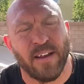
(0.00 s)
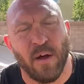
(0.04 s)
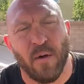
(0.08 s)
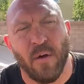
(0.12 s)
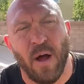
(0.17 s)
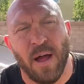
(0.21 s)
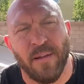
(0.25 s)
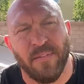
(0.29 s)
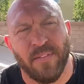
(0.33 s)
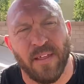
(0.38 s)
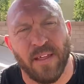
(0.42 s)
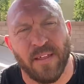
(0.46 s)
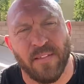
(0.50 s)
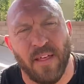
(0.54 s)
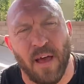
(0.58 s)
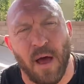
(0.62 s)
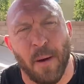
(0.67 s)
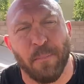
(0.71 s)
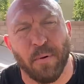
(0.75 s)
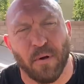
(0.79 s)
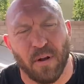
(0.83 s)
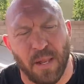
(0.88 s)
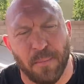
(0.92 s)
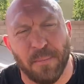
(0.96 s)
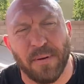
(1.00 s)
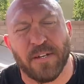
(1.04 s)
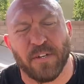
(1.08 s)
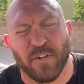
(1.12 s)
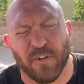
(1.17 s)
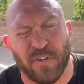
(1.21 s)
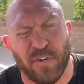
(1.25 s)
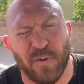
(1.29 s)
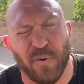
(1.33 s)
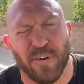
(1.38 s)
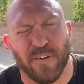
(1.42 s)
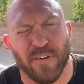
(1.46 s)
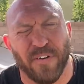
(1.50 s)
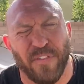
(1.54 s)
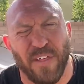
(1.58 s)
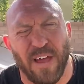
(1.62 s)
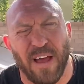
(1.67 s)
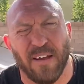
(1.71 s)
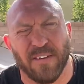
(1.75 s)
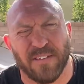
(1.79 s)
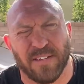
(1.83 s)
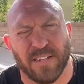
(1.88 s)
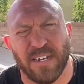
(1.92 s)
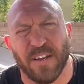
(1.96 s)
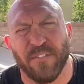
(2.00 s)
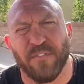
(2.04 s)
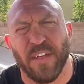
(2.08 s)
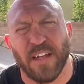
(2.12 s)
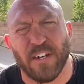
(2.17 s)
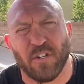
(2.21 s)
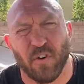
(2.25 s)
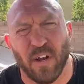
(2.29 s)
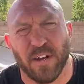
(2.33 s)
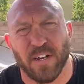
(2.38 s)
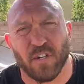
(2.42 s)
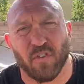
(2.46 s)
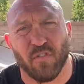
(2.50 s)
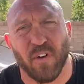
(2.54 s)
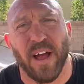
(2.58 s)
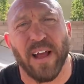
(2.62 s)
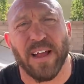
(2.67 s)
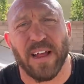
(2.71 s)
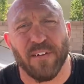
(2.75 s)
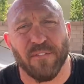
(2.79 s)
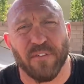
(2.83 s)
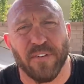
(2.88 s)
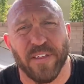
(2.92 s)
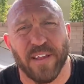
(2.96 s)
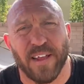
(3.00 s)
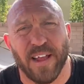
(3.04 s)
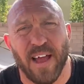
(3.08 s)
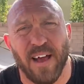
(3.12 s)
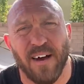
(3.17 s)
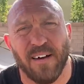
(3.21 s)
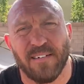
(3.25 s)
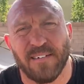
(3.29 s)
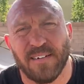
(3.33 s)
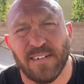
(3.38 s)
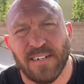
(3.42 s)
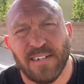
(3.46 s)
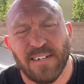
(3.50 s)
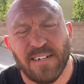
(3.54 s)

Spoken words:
know, the upper limits are $200,000 if they try to drag everything out.